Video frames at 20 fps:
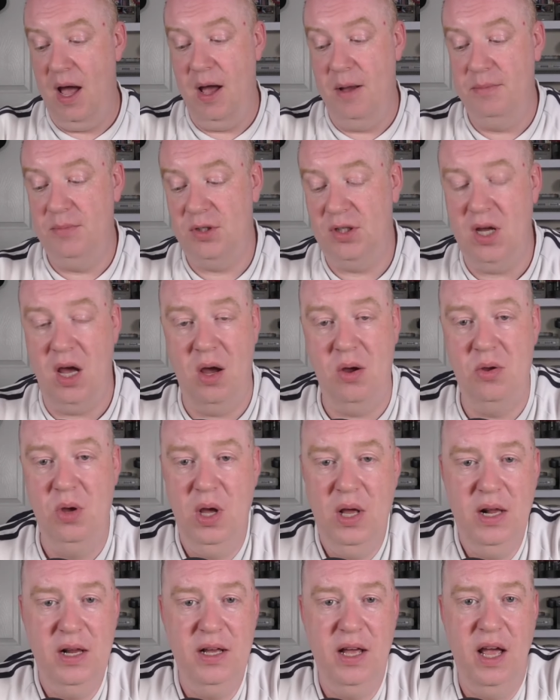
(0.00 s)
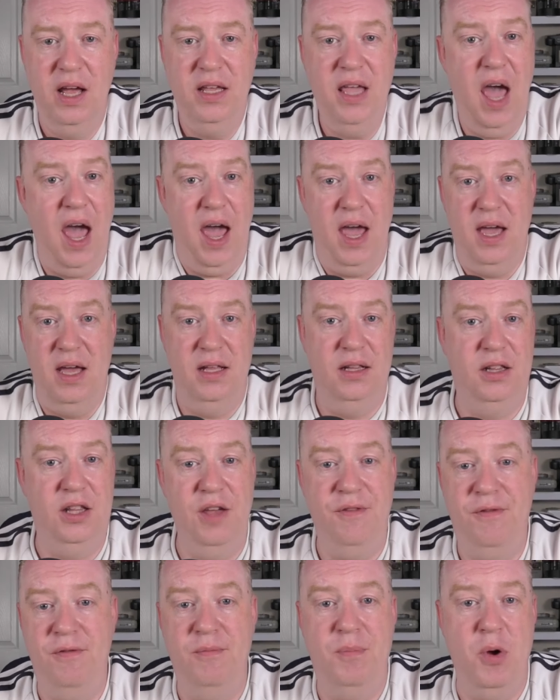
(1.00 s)
So yeah,
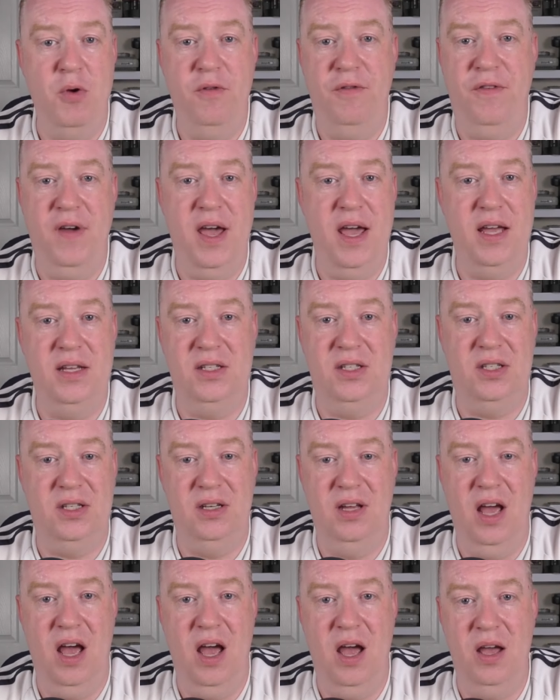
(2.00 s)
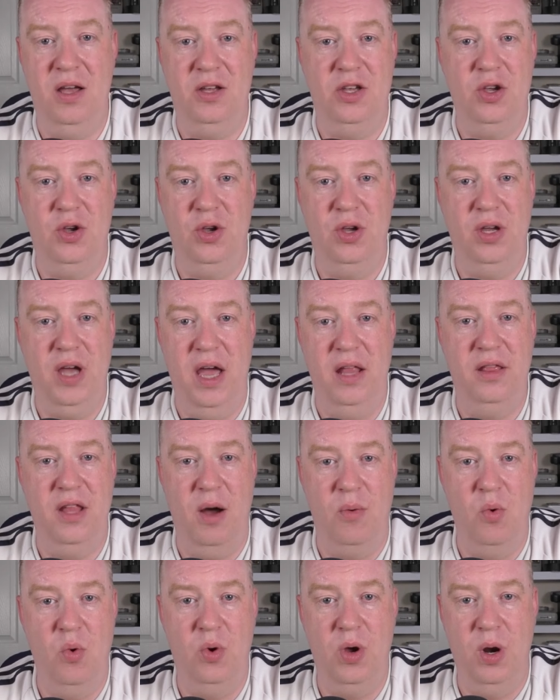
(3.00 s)
different boot fairs, you can end
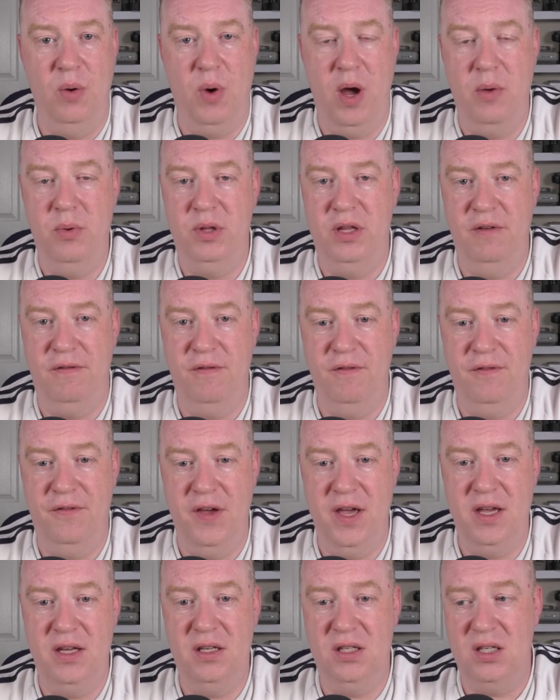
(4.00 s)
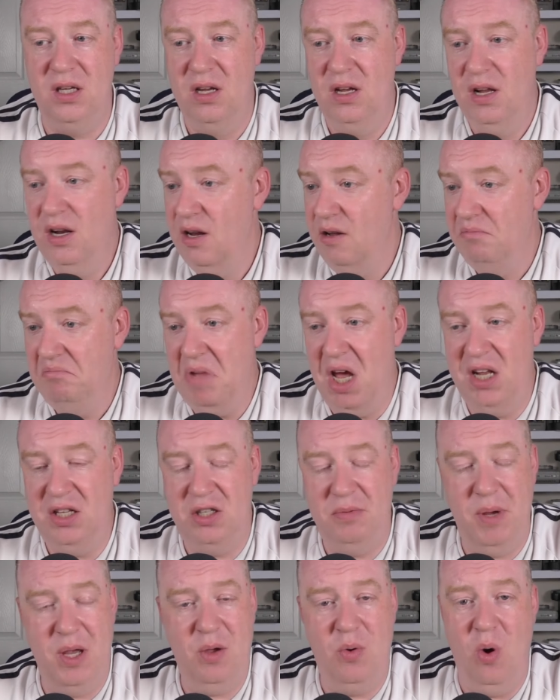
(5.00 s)
up walking away with different things. And
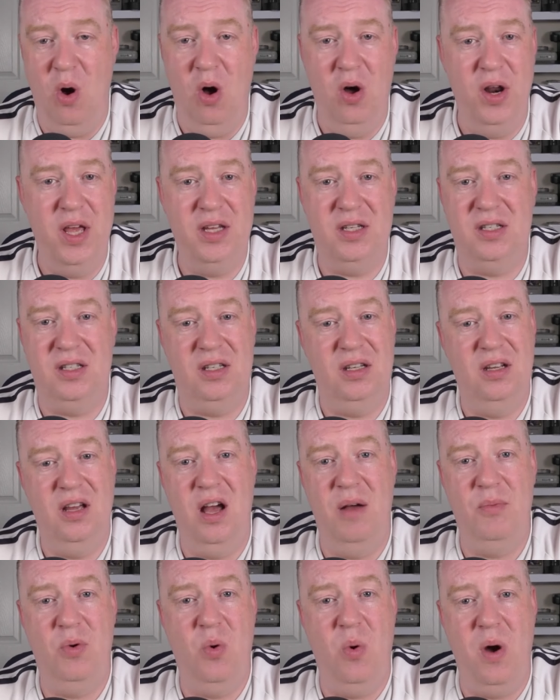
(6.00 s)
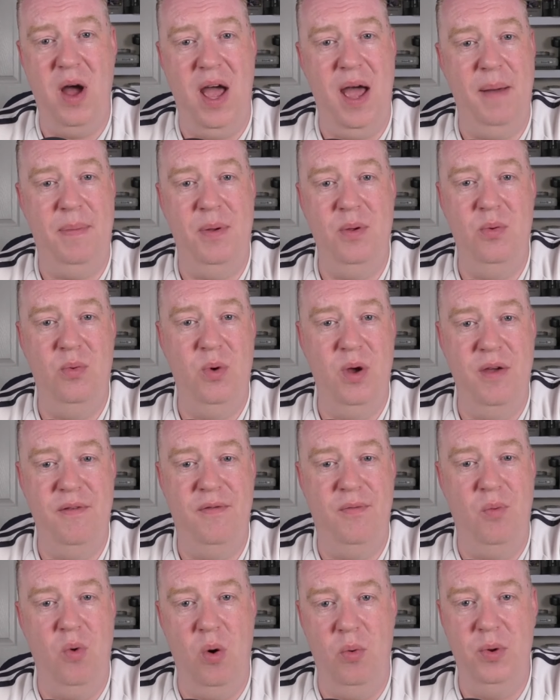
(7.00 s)
to be quite honest, I'm quite happy
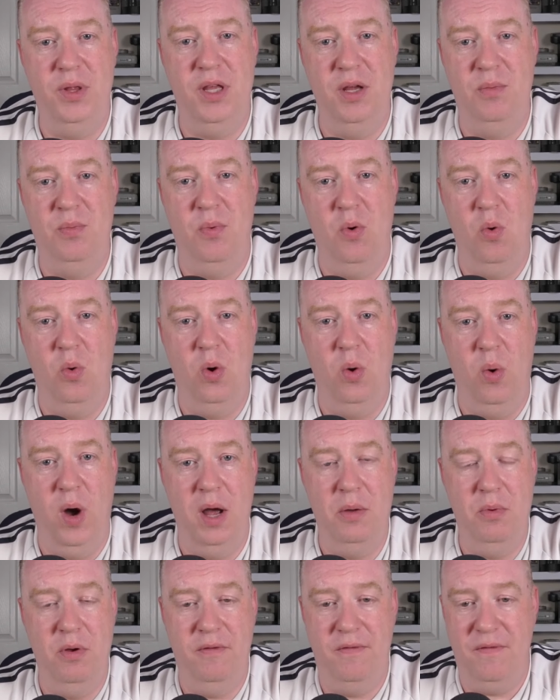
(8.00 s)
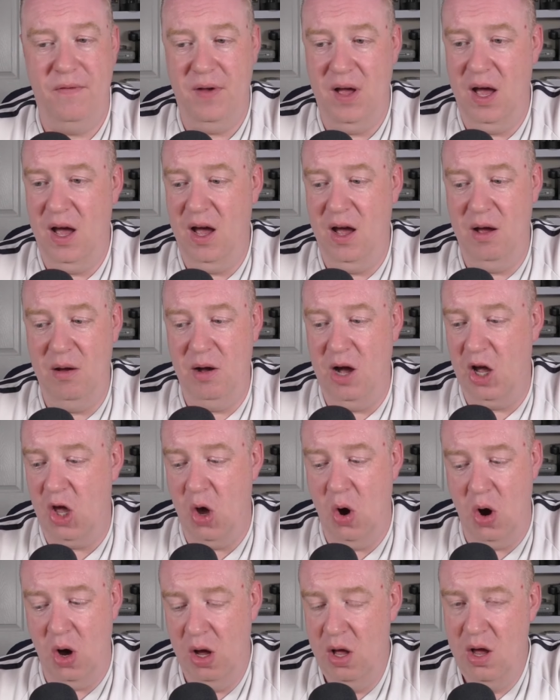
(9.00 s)
with what we did walk away with. I
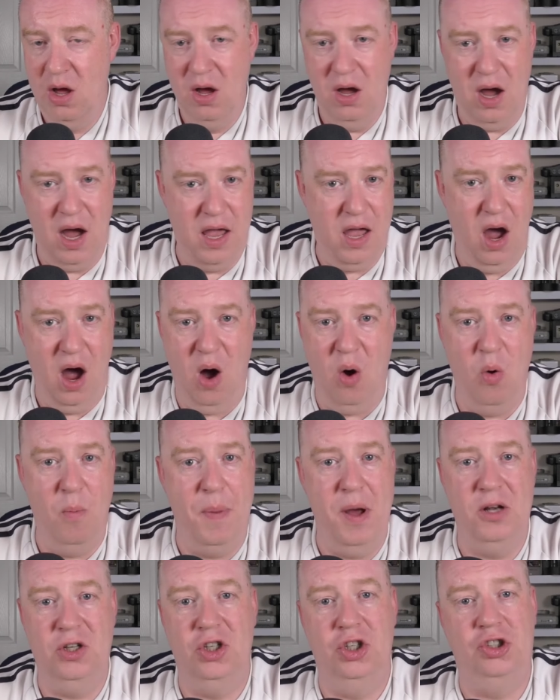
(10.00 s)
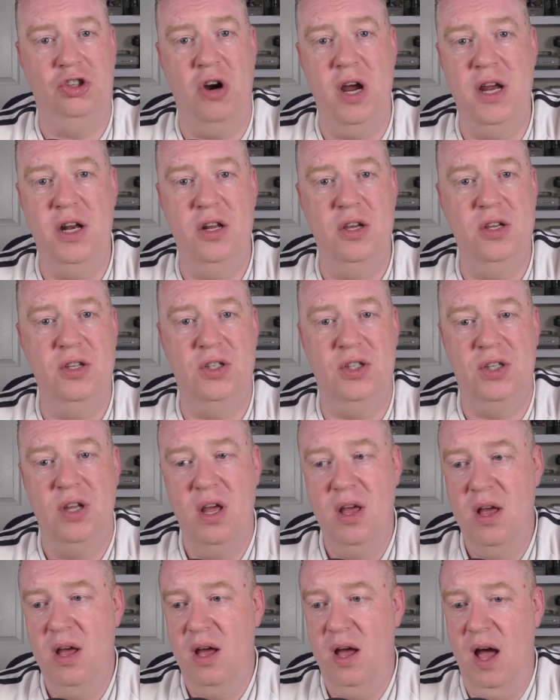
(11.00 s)
got a whole bunch of trainers,
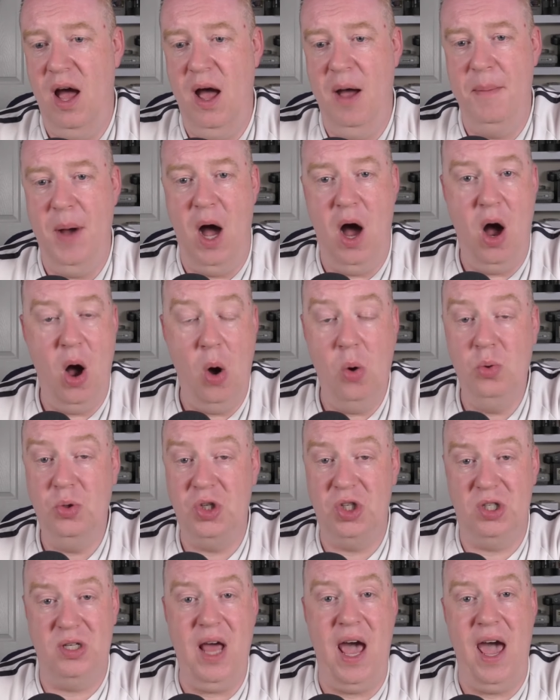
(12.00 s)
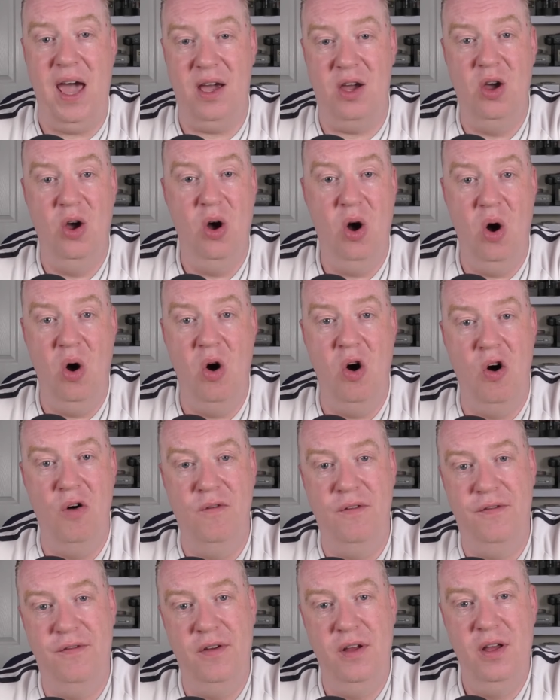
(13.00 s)
a whole stack
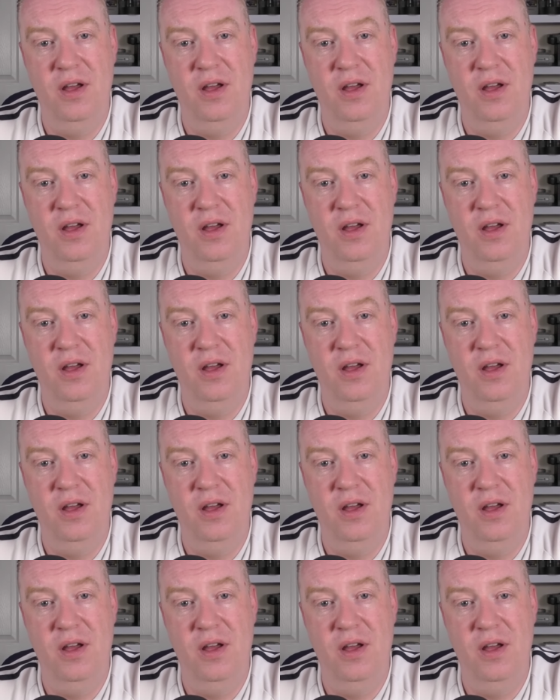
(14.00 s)
of